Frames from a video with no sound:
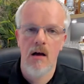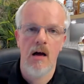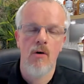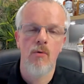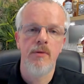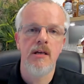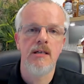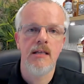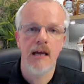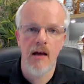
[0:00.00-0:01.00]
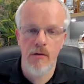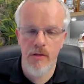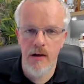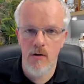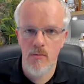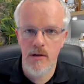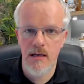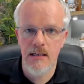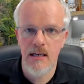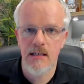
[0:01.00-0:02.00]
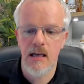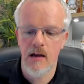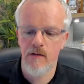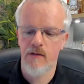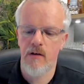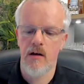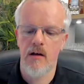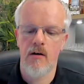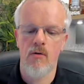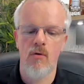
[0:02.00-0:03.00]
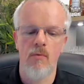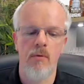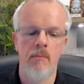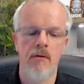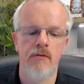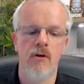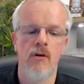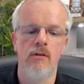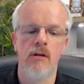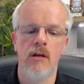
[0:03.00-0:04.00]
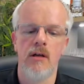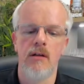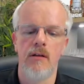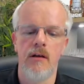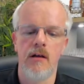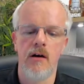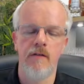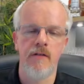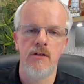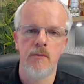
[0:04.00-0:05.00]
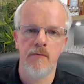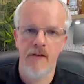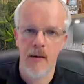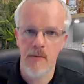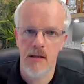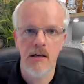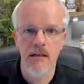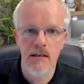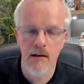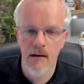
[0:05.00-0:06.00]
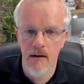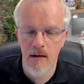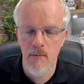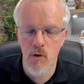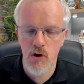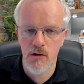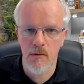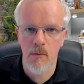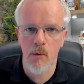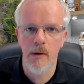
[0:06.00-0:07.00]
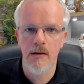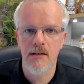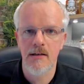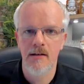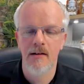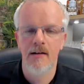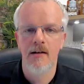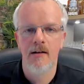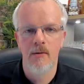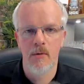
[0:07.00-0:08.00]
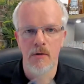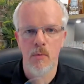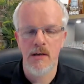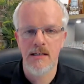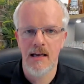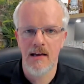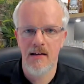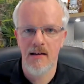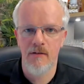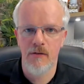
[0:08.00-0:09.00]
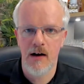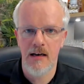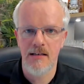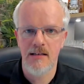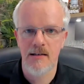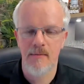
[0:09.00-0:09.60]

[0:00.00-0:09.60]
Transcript: I hope that you stay healthy. I hope that you stay safe. And I hope, above all, that you're having some fabulous emotional moments with whiskey and friends.